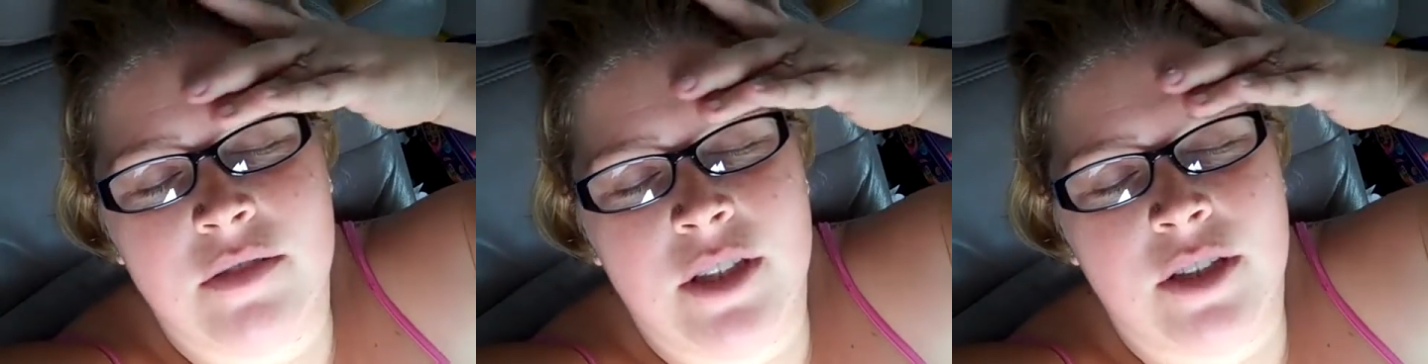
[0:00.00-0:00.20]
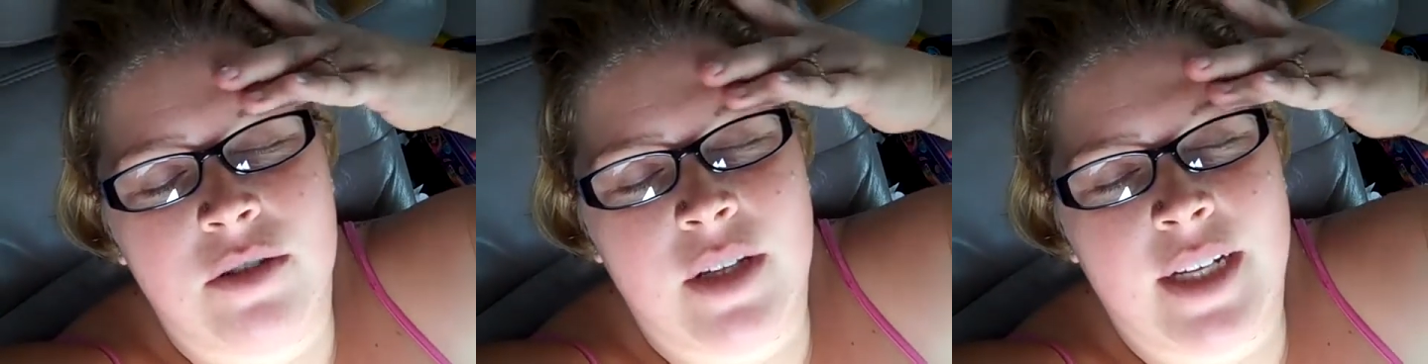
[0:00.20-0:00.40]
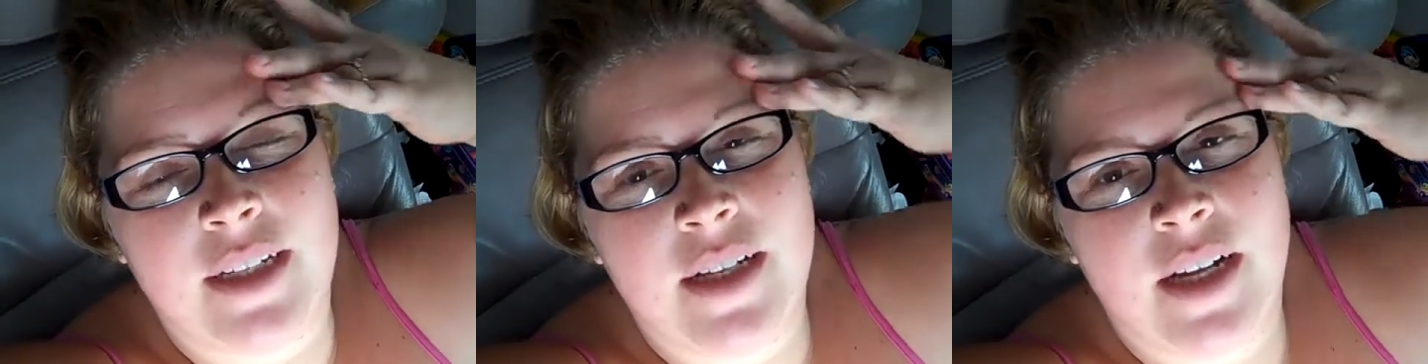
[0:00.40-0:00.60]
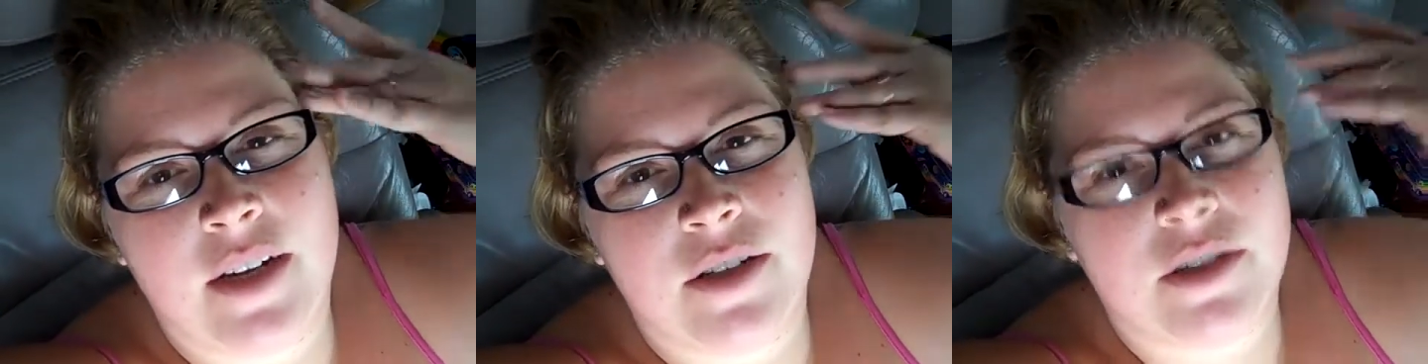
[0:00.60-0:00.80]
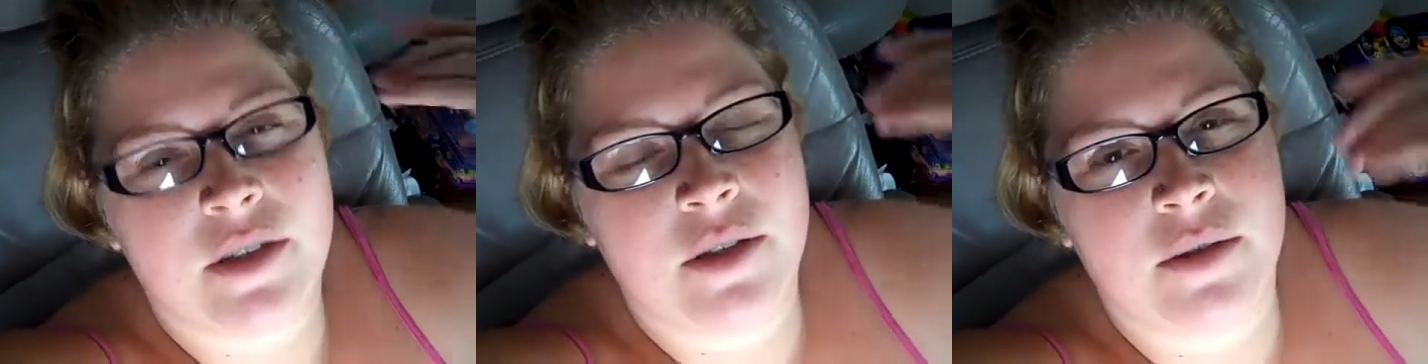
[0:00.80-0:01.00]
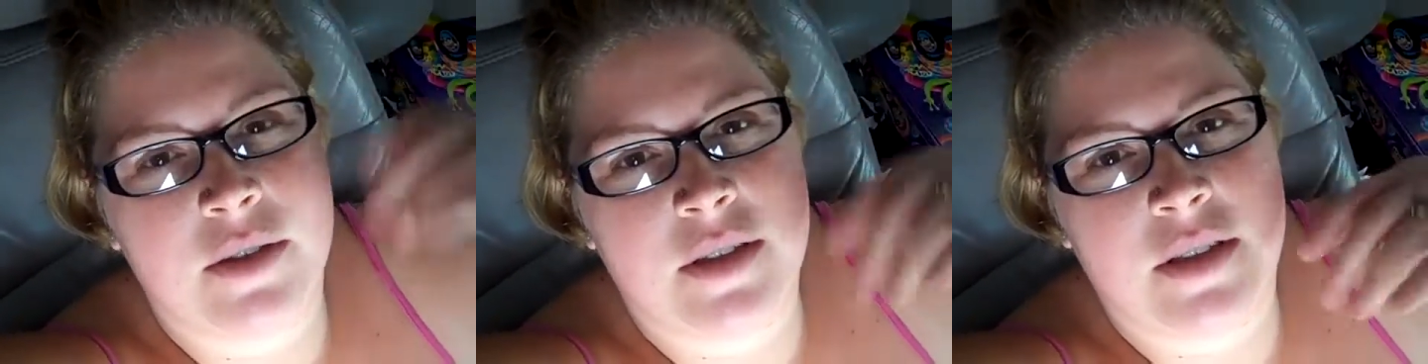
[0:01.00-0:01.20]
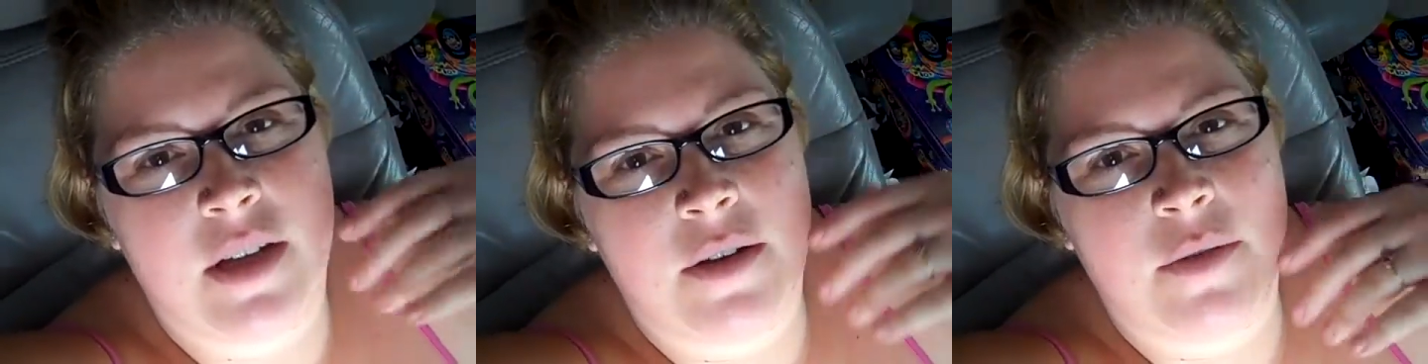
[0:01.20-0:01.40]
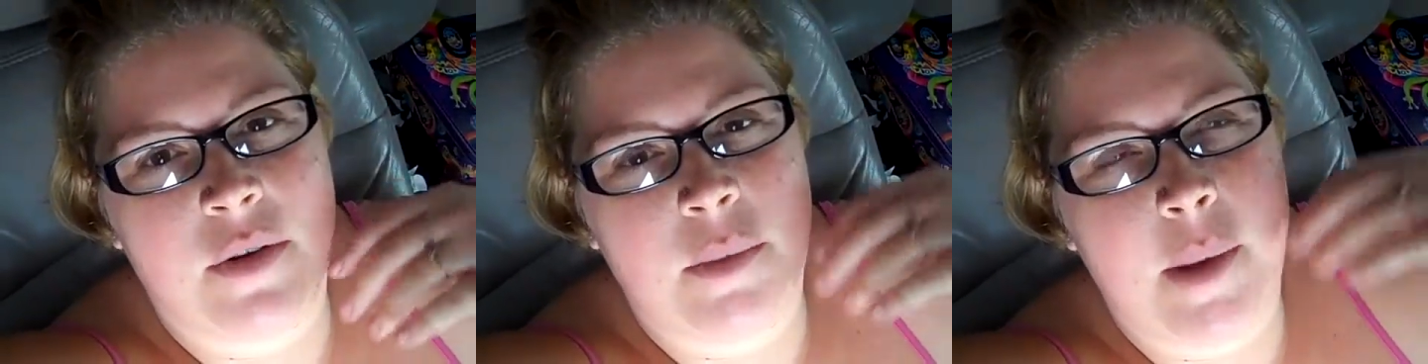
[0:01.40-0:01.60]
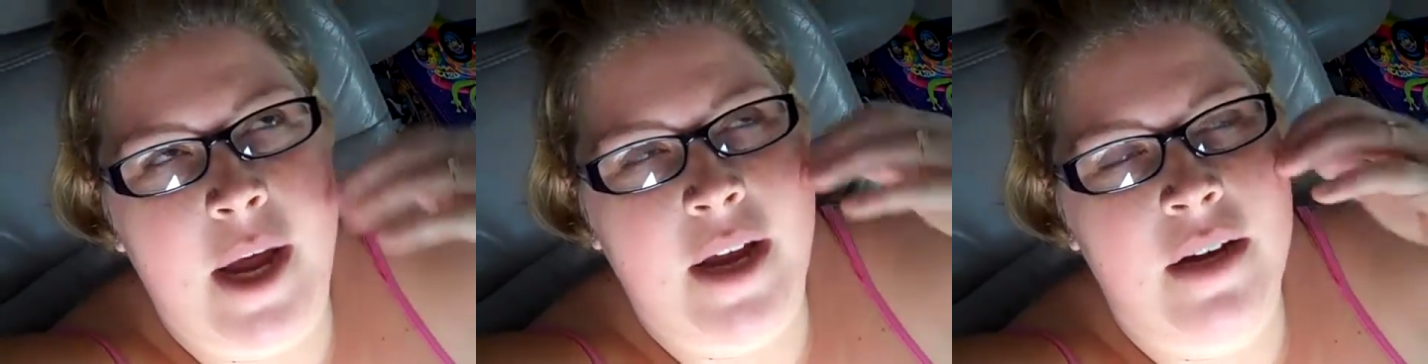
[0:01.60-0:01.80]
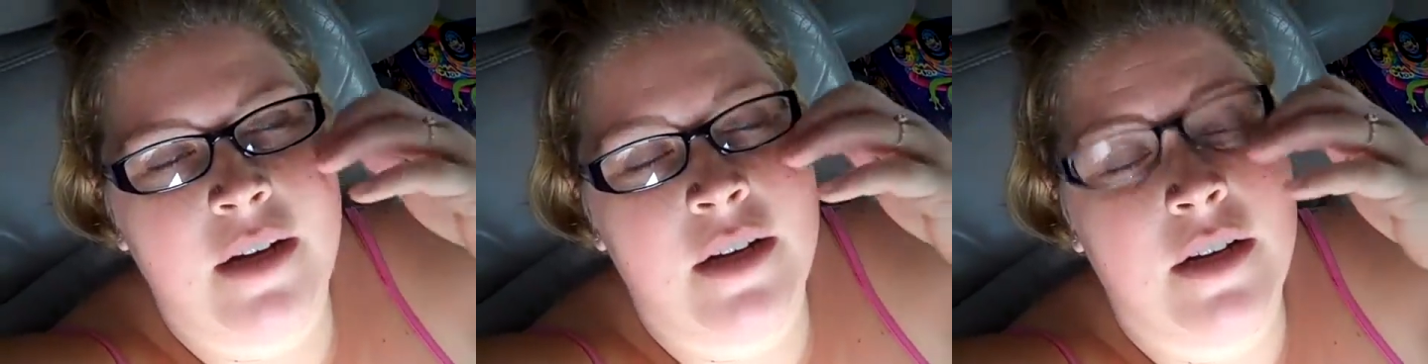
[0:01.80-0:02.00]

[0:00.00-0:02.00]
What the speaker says: like a day or two. It's not real bad.